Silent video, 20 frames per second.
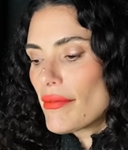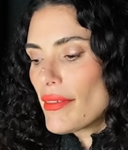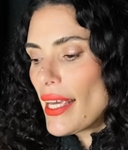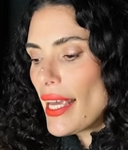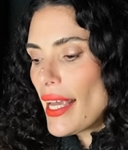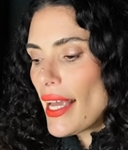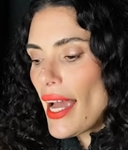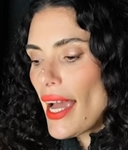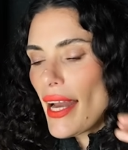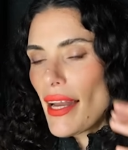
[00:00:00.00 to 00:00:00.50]

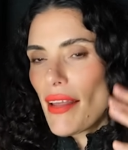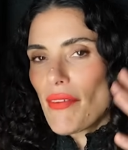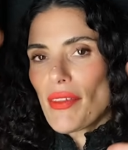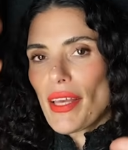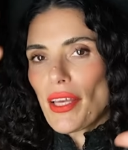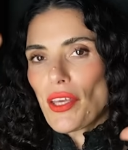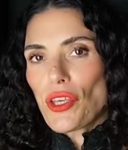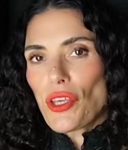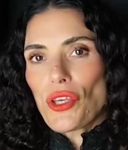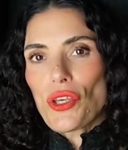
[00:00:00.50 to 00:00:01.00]
a kind of
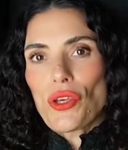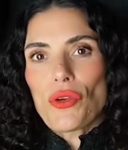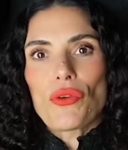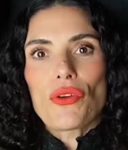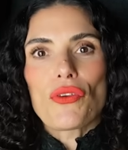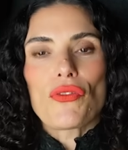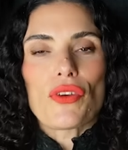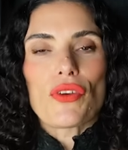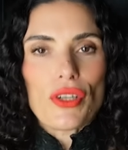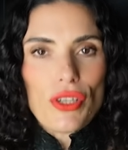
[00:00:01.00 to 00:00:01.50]
like
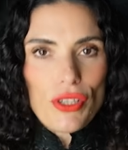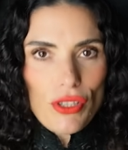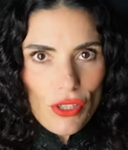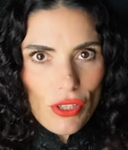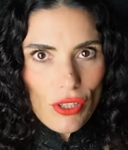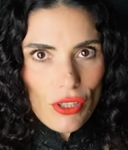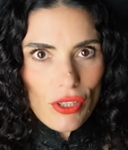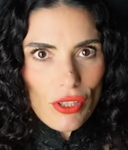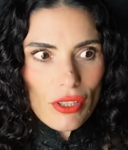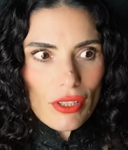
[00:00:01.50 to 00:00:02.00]

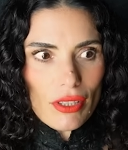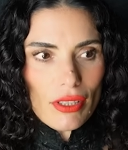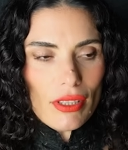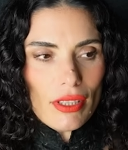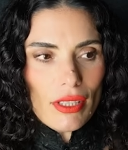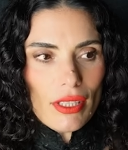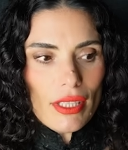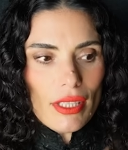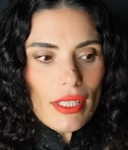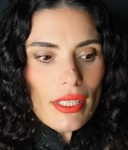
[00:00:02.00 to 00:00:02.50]
universal
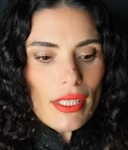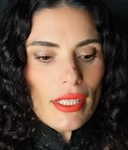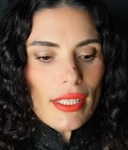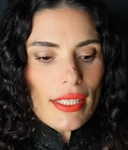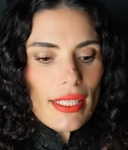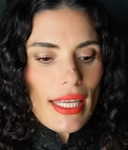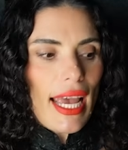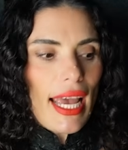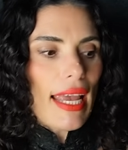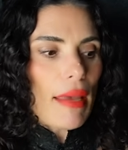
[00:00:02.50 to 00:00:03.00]

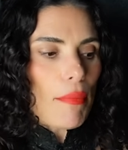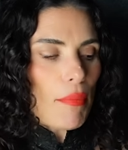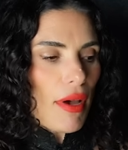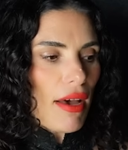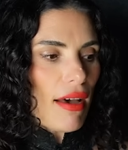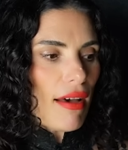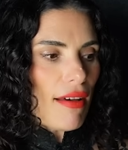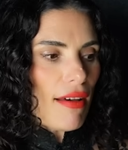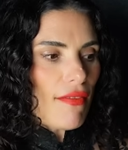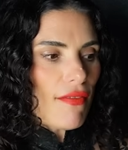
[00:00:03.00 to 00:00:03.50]
type
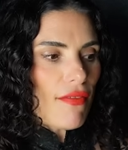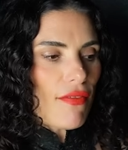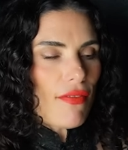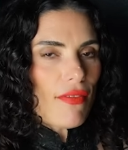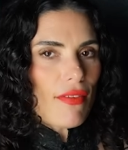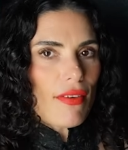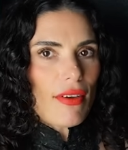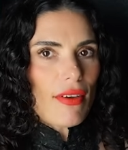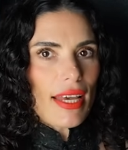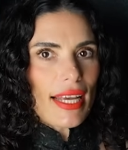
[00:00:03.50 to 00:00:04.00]
of
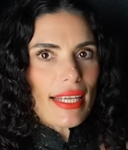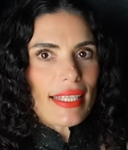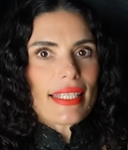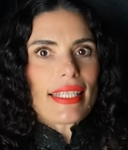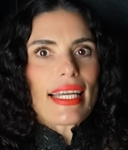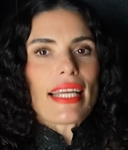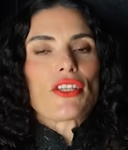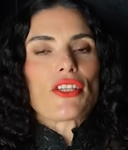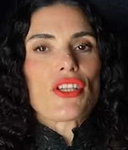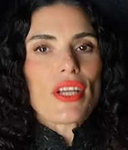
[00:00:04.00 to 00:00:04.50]

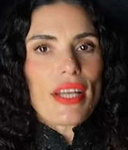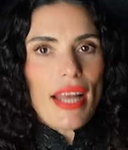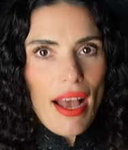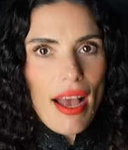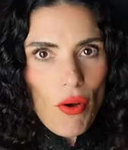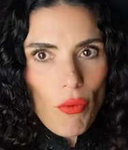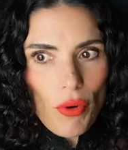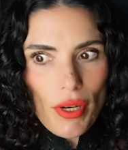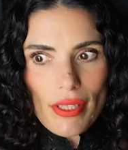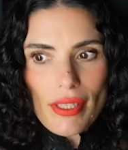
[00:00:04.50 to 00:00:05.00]
extension
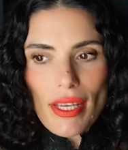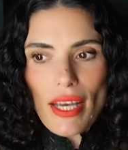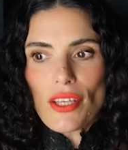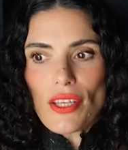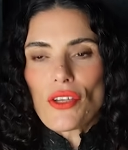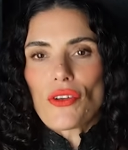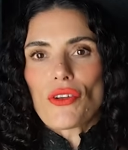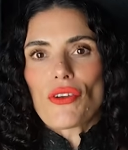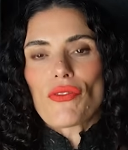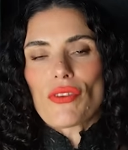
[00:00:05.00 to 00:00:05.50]
outwards, a
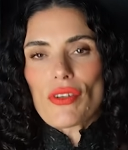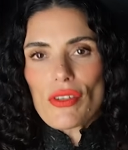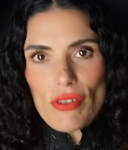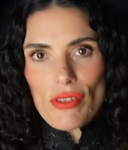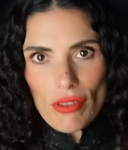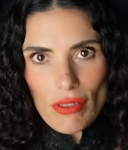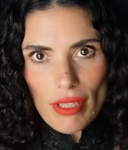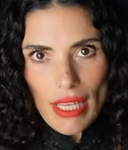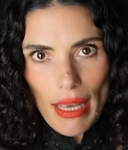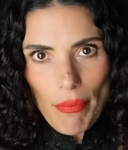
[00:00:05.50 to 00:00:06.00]

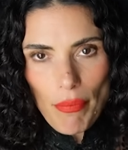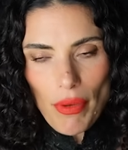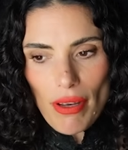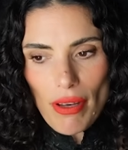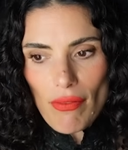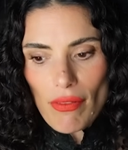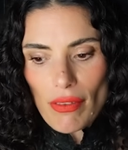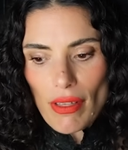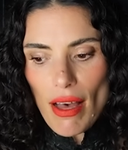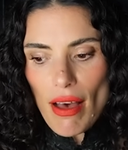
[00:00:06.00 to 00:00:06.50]
universal type
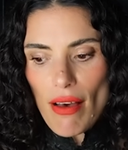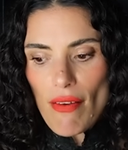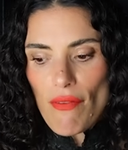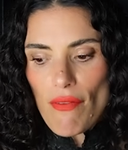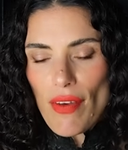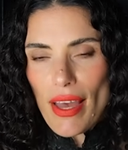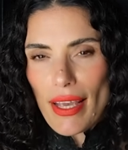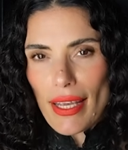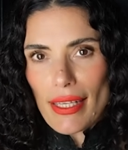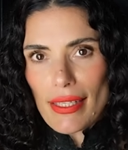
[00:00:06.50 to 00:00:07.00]
of
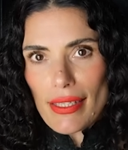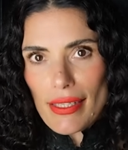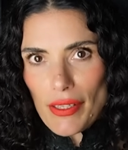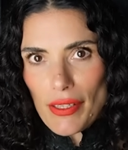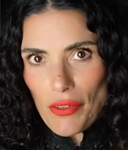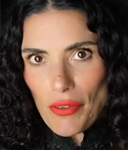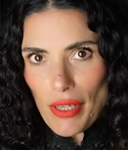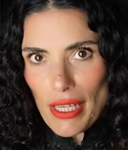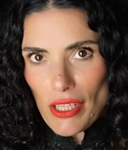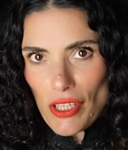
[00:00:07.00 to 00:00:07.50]
love and
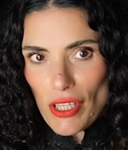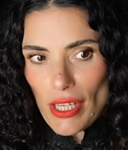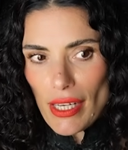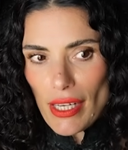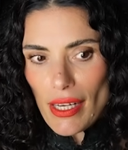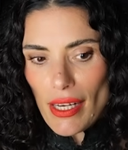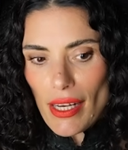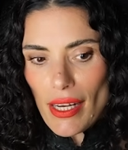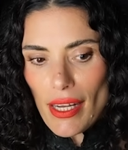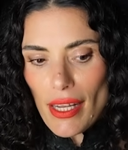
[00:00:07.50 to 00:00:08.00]

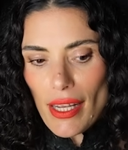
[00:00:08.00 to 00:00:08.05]
consideration.